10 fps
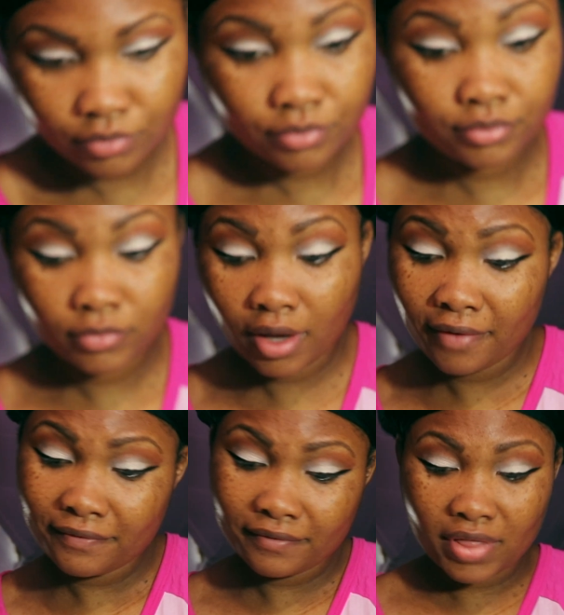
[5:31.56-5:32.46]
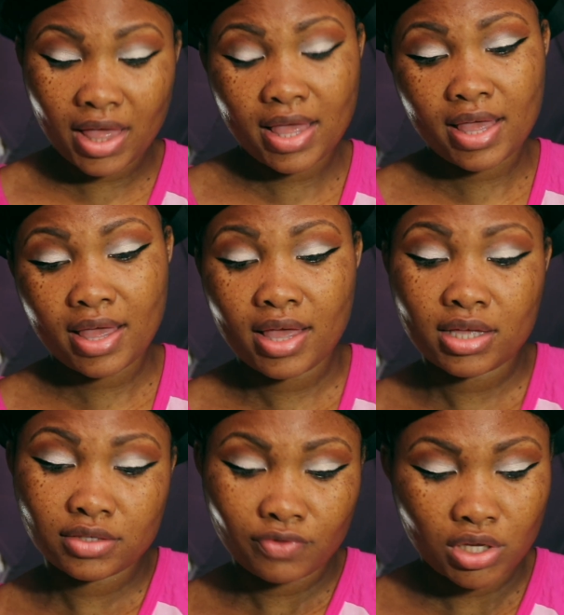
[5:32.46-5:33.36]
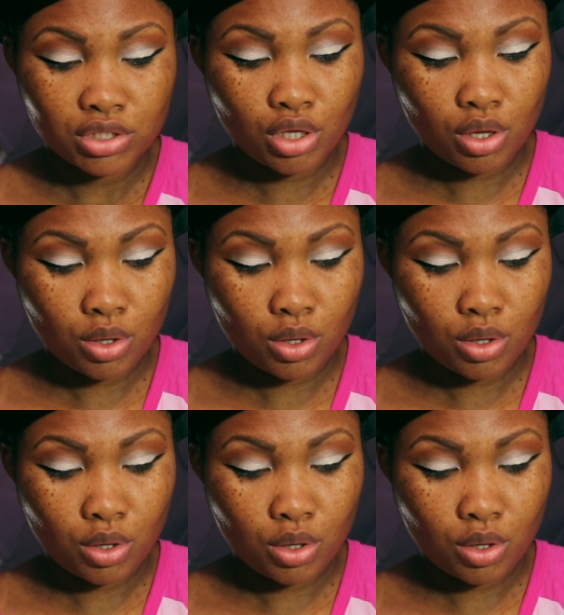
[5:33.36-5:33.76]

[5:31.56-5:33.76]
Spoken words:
to be a fairly decent match.